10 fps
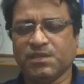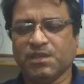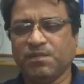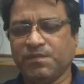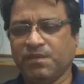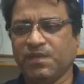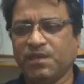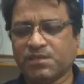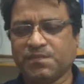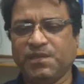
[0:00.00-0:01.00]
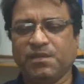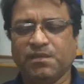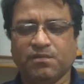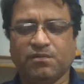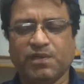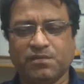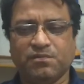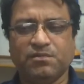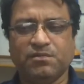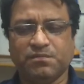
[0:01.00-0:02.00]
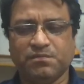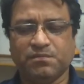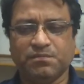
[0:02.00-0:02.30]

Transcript: Some of them ask me what to do.